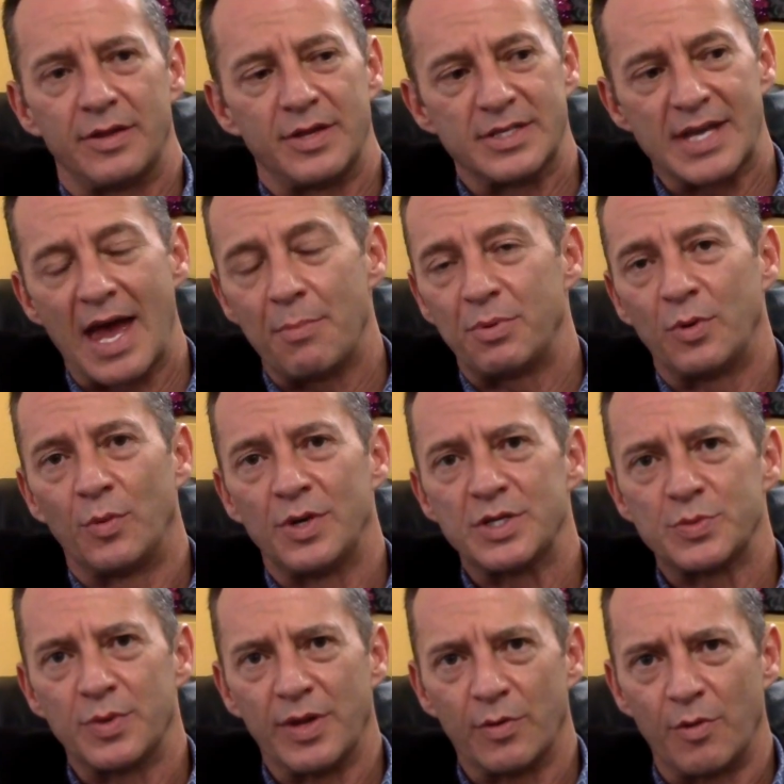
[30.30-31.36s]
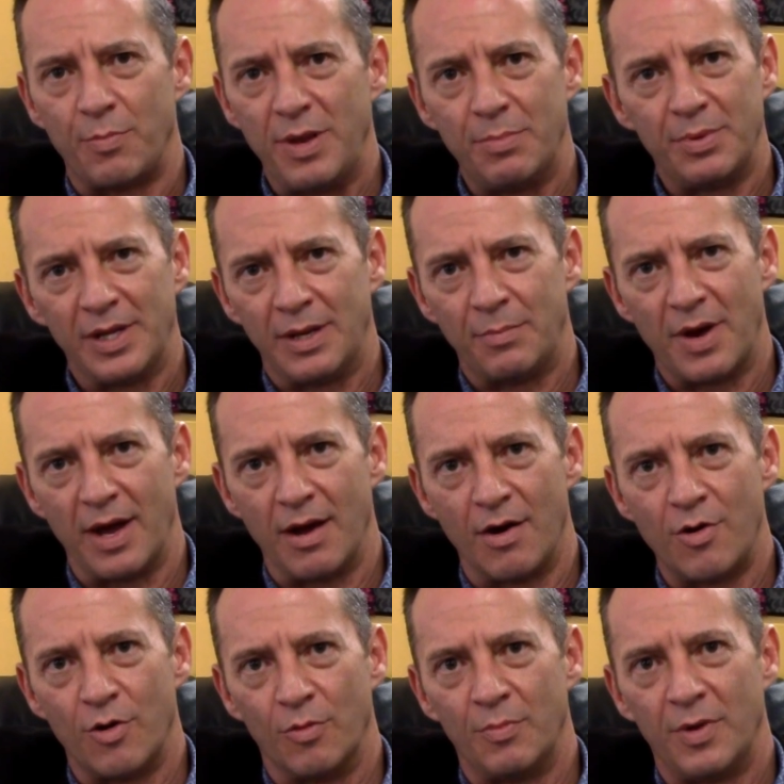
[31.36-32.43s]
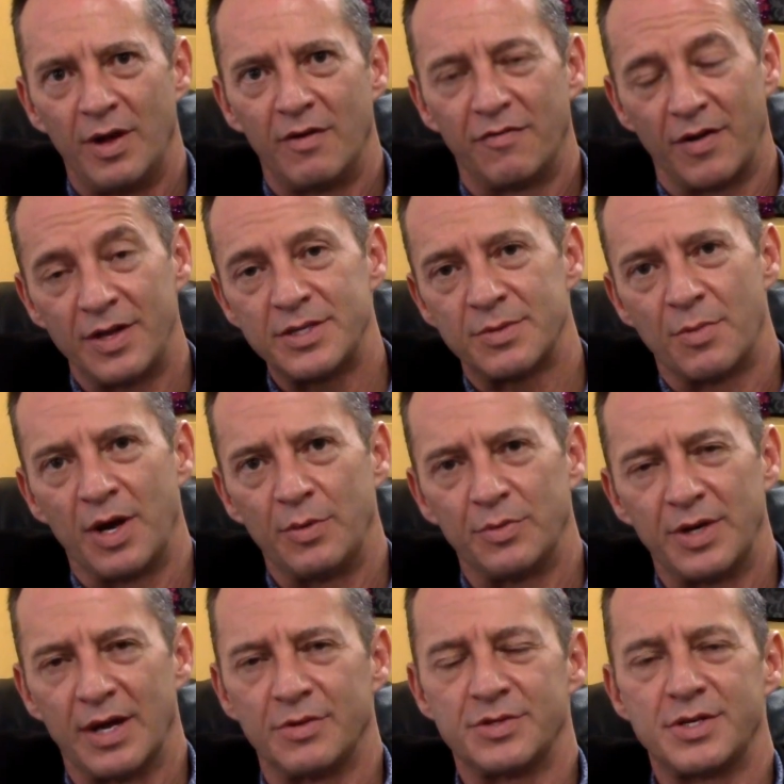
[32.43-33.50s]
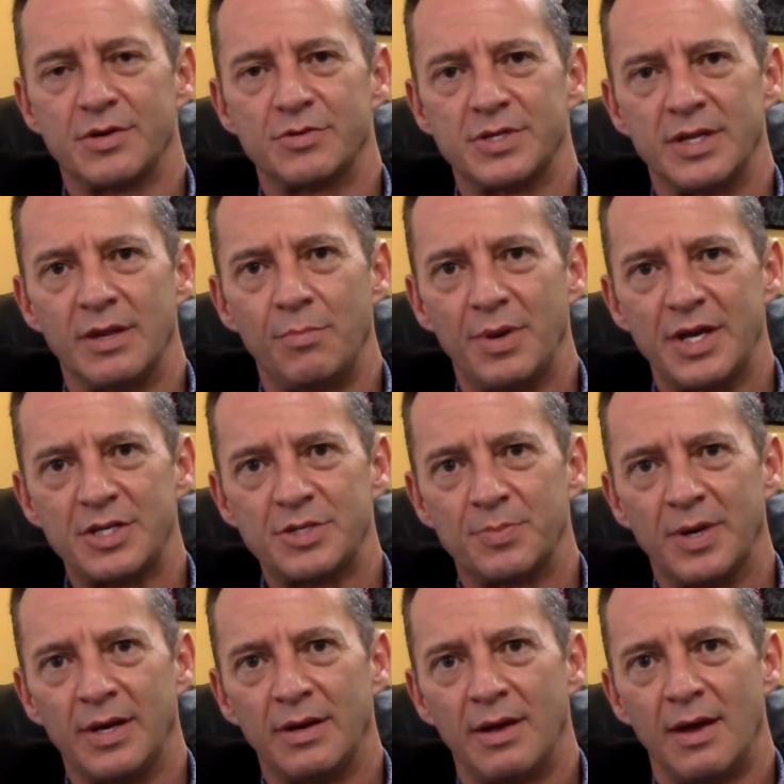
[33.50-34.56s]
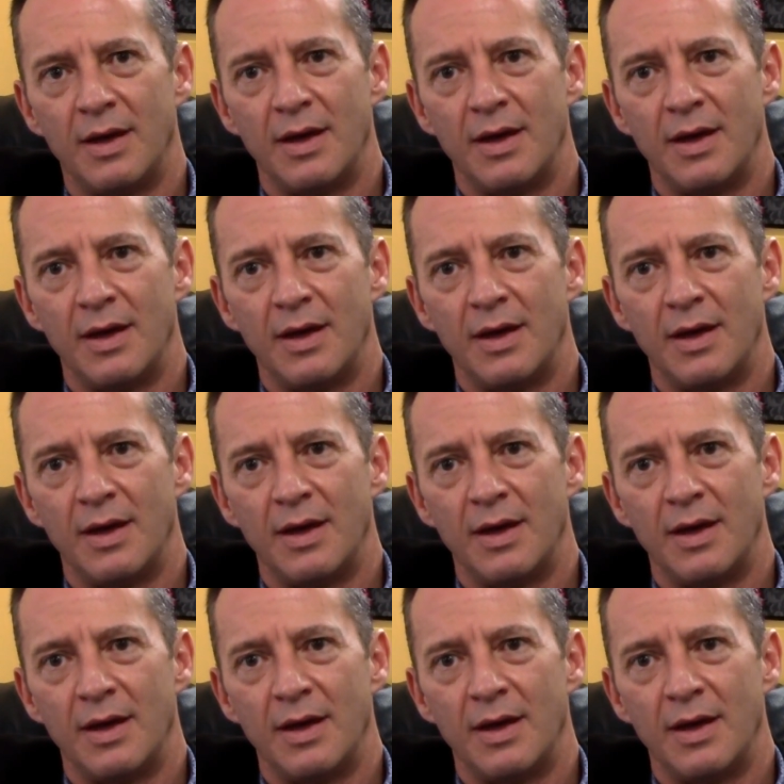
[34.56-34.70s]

This happened once when there were people in my home. Friends of mine were downstairs in the basement.